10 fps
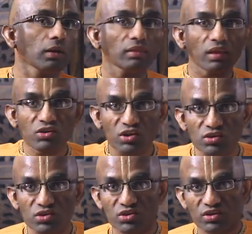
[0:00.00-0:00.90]
nothing
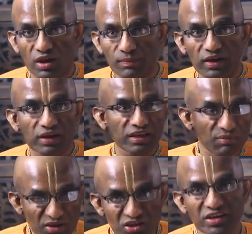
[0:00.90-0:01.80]
changes chemically
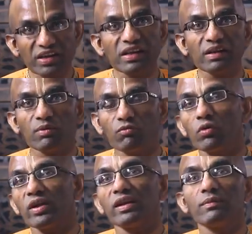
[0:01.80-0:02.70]
immediately
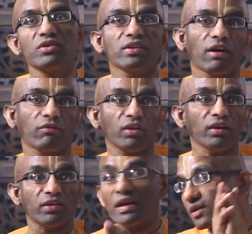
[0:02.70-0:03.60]
before death and immediately after
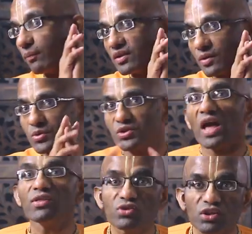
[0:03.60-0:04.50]
that yet something
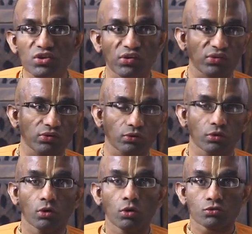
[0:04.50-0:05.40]
substantial changes
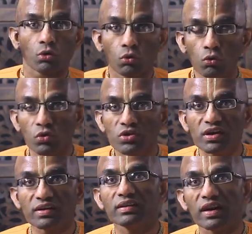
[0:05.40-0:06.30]
so who is
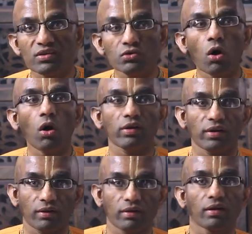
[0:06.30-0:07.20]
it that is gone
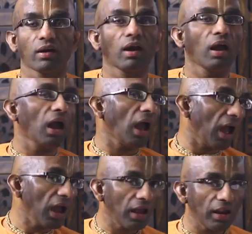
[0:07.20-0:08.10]

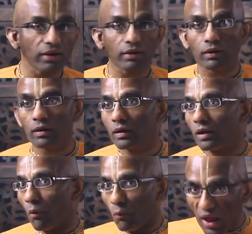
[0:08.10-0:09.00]
and
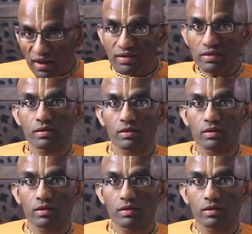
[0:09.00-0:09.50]
when